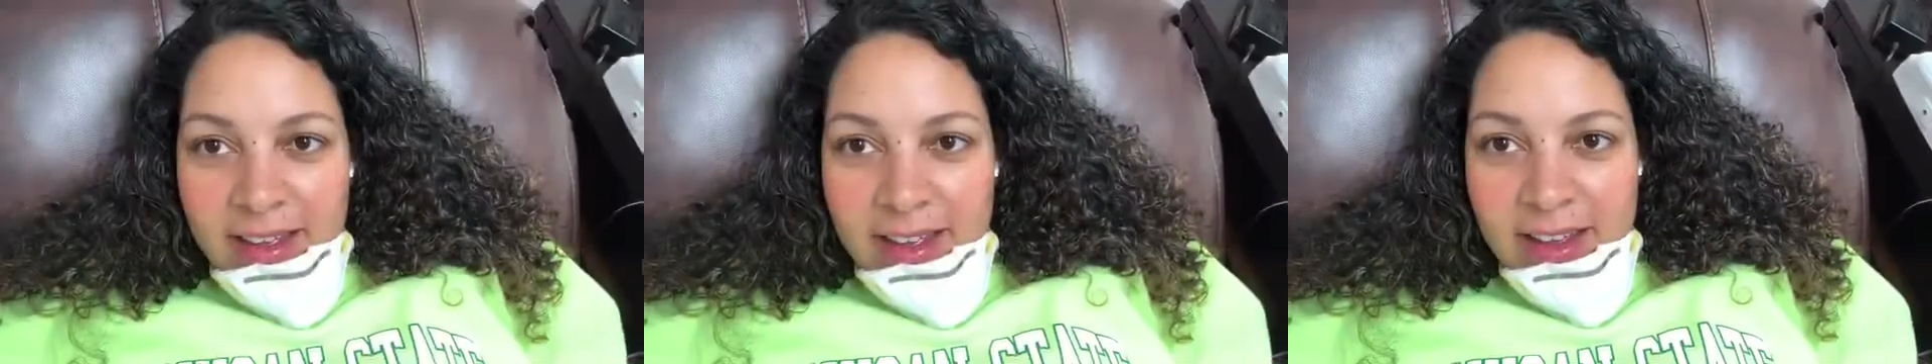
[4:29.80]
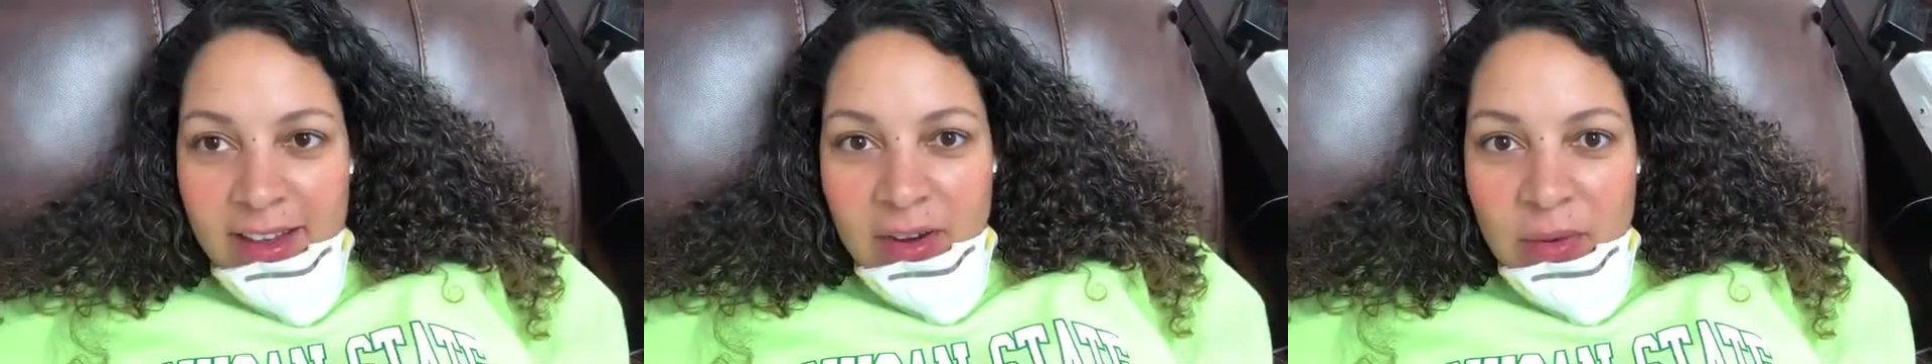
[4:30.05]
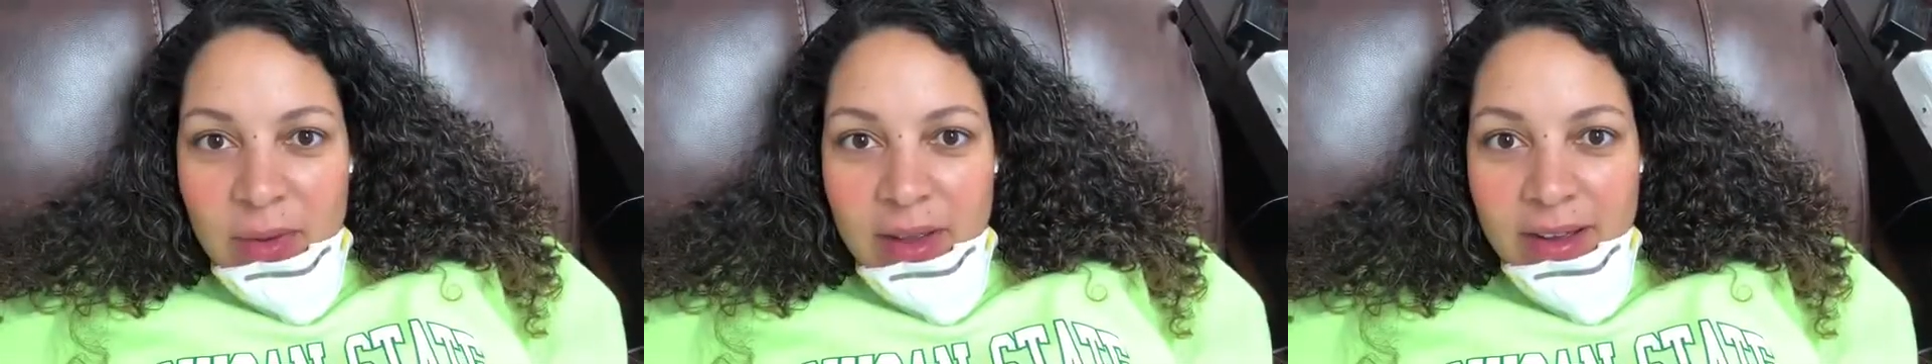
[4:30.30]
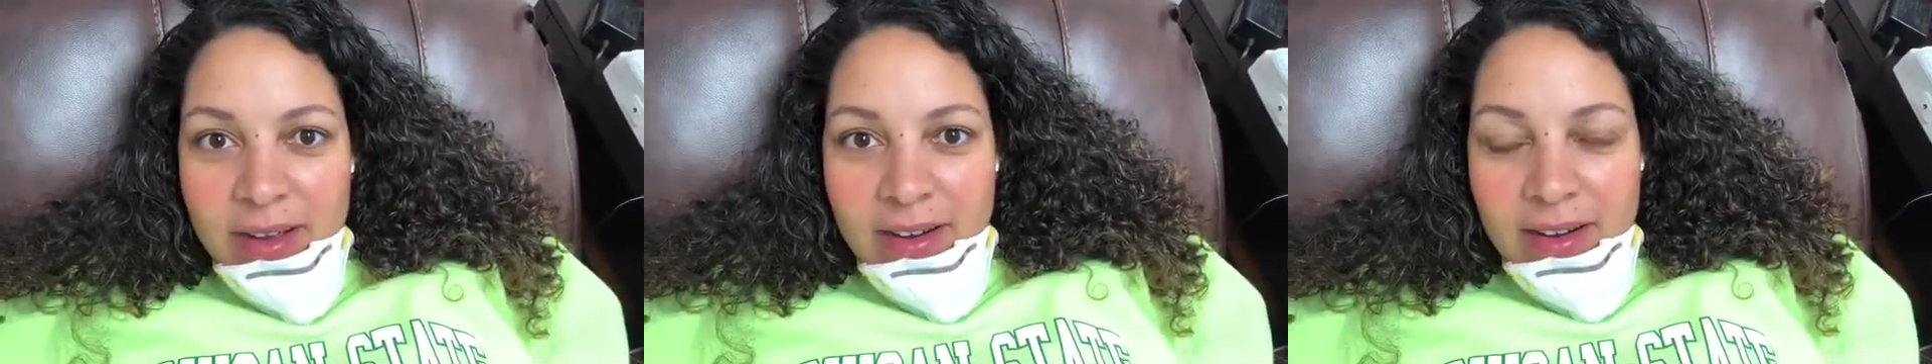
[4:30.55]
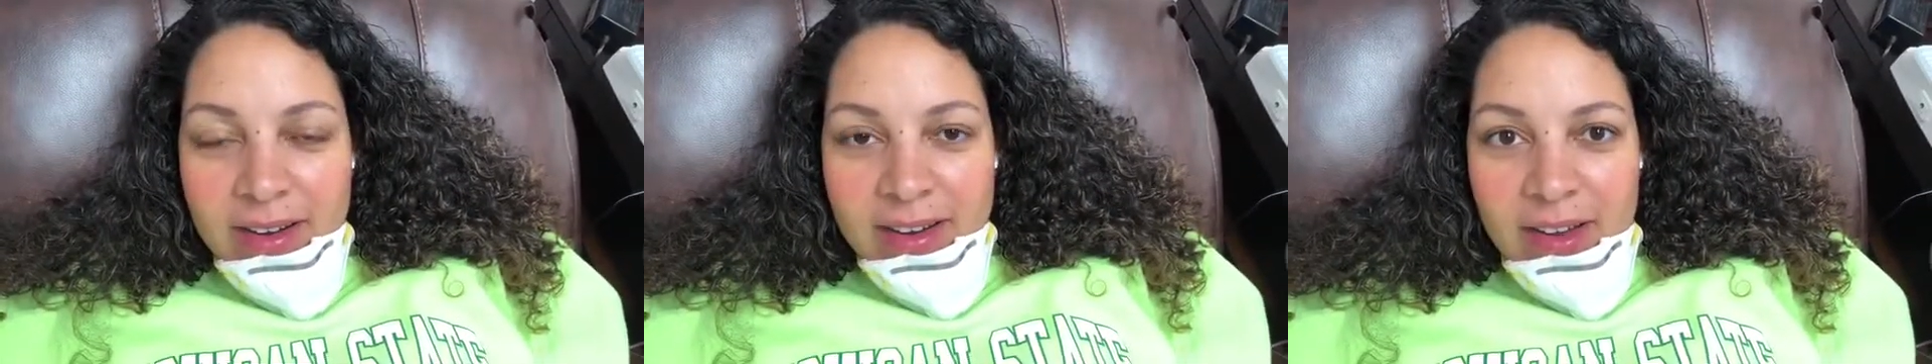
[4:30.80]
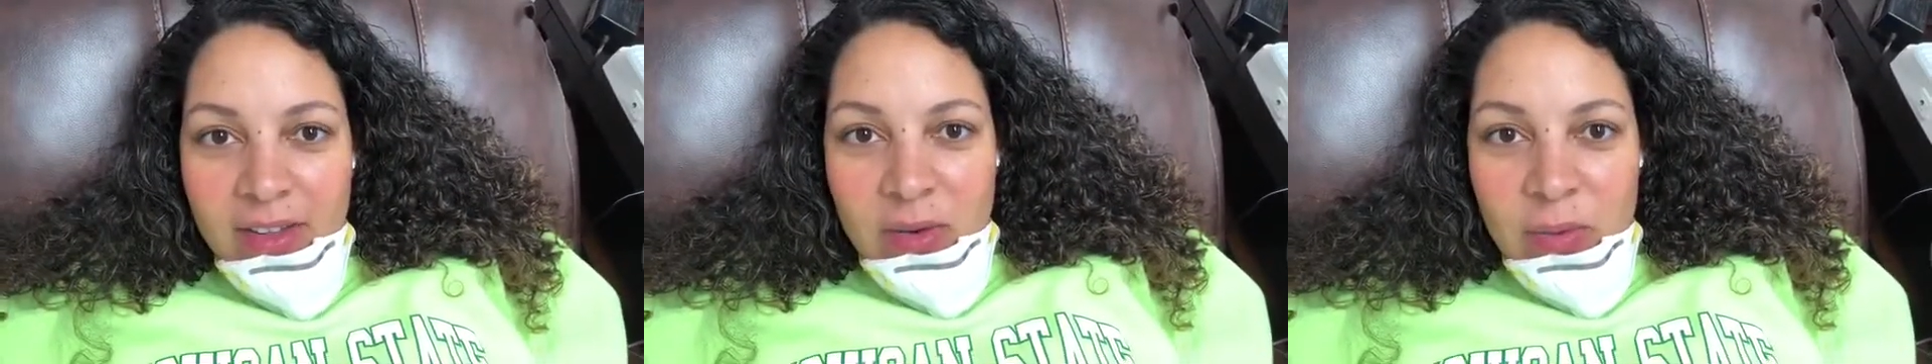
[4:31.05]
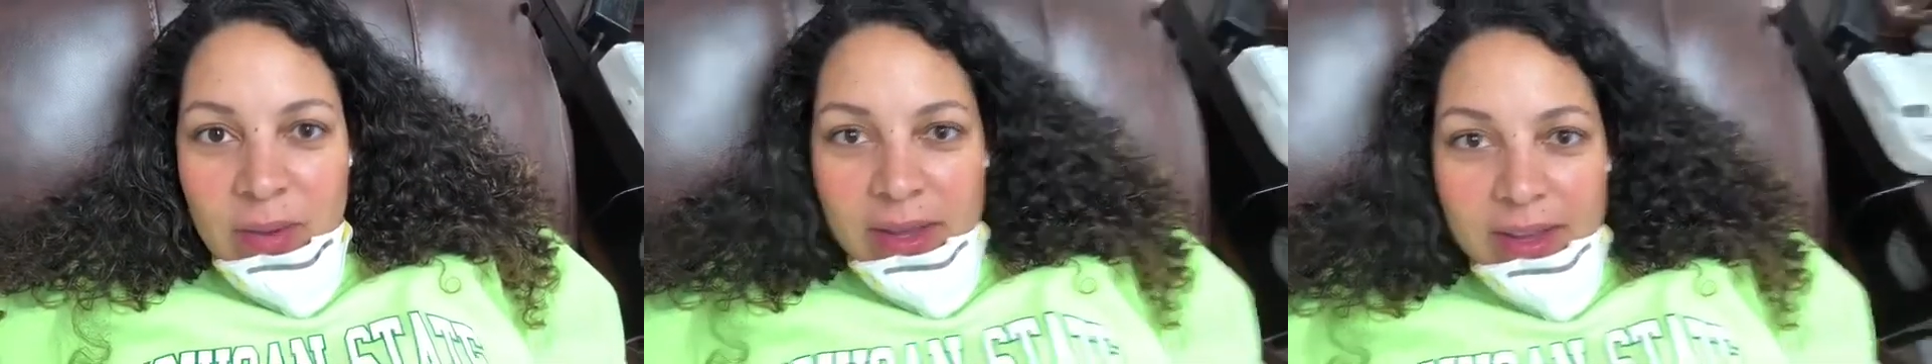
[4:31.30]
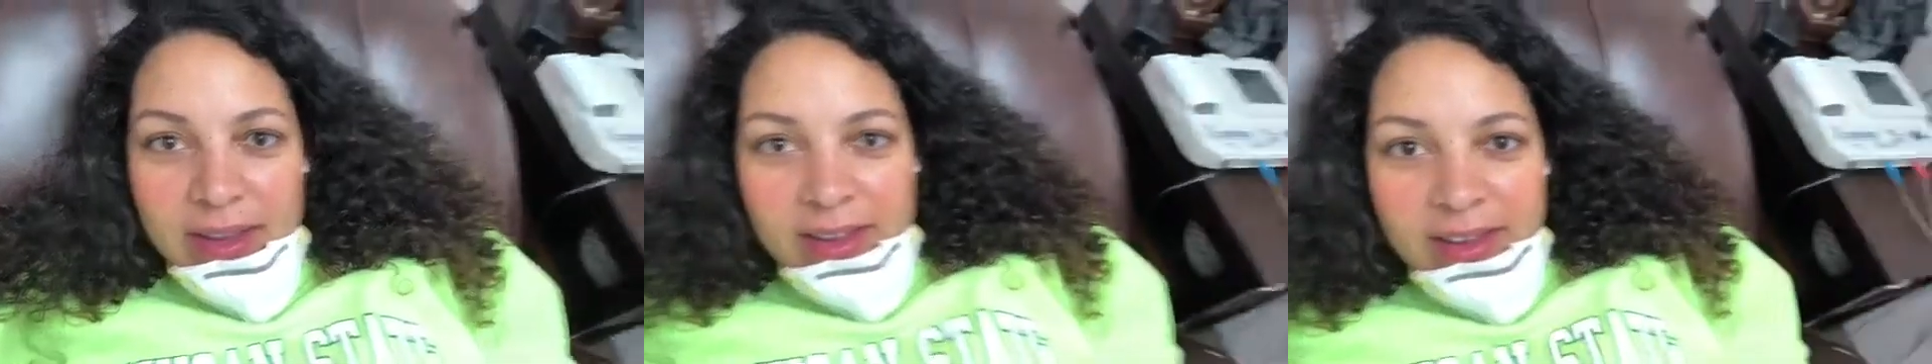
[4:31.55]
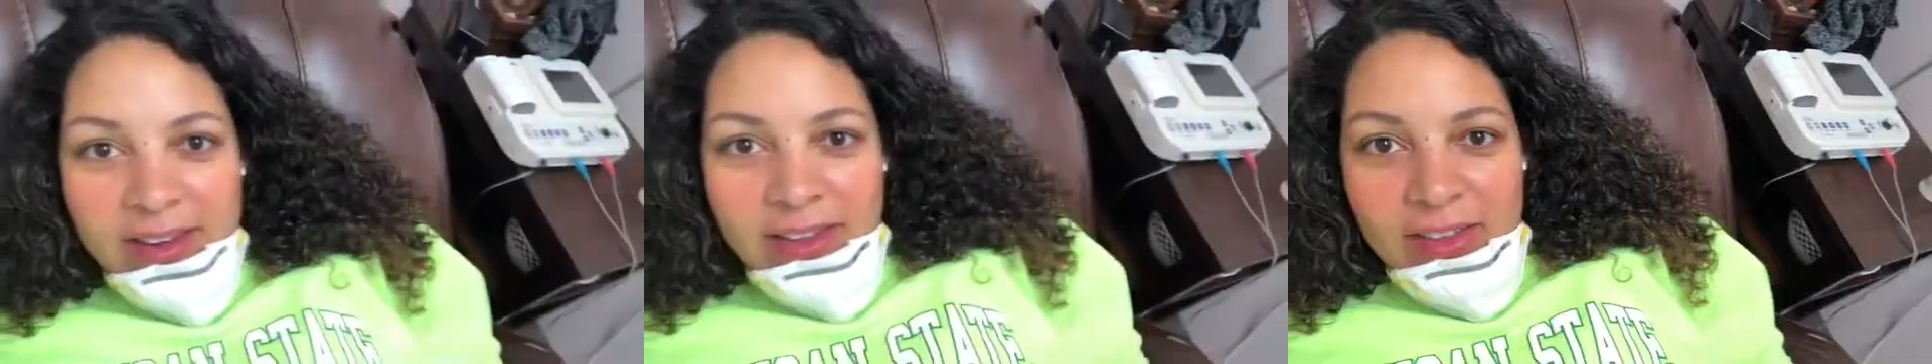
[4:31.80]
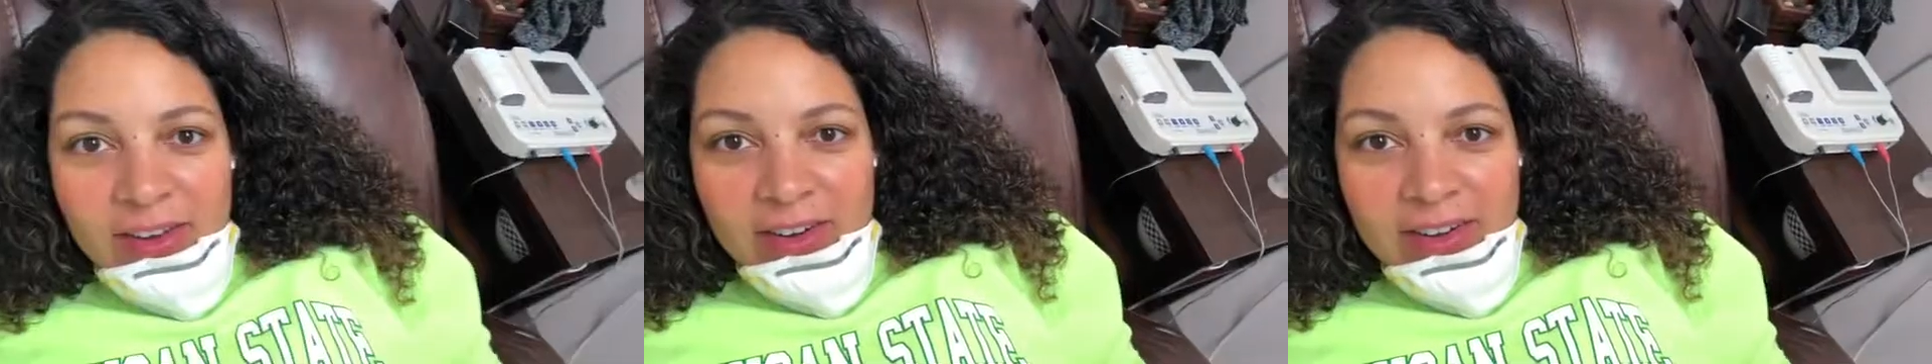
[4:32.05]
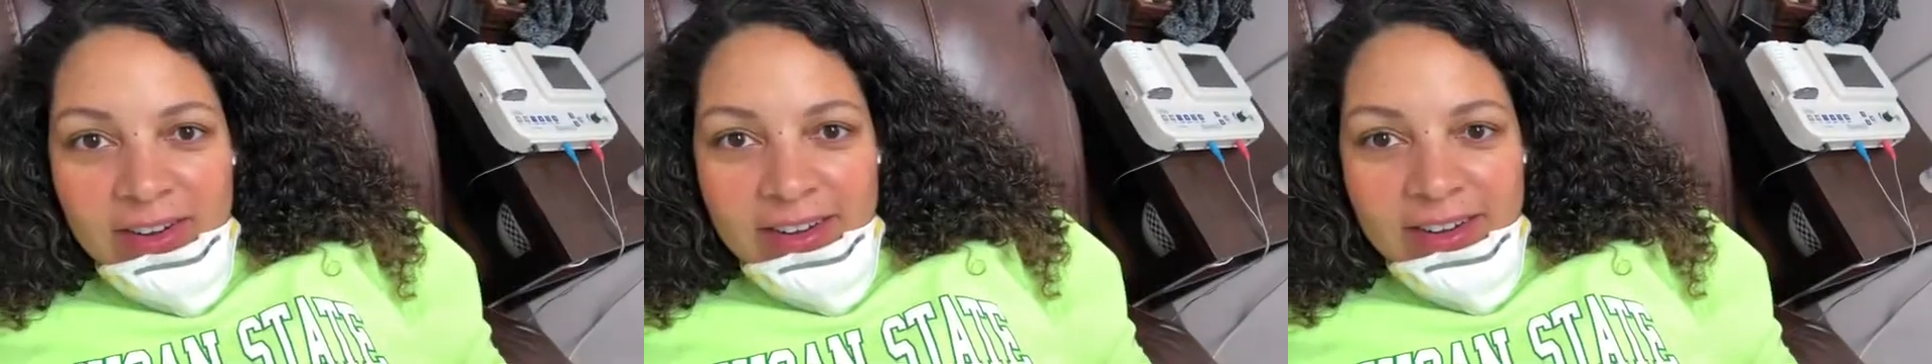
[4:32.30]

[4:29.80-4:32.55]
Here we are, another week, another